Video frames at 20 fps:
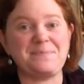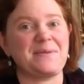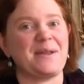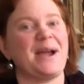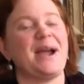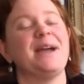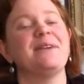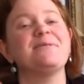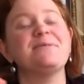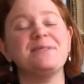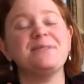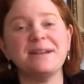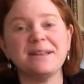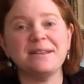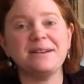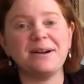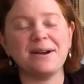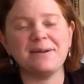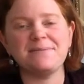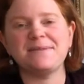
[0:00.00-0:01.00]
I really
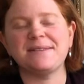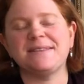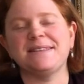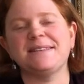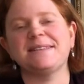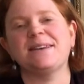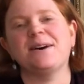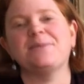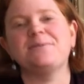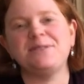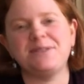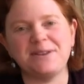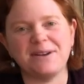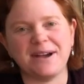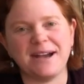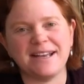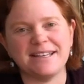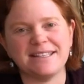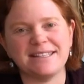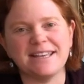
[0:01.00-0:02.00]
hope that this helped you
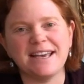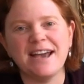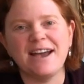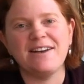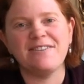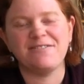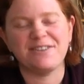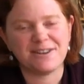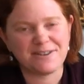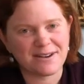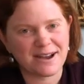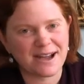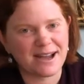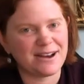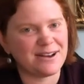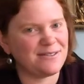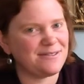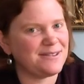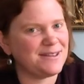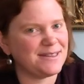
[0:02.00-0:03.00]
guys figure out
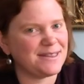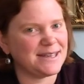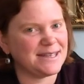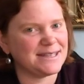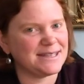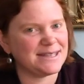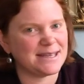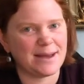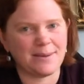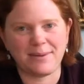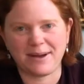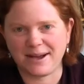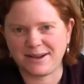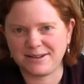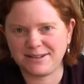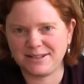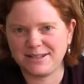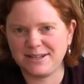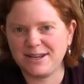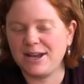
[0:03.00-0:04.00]
a few things about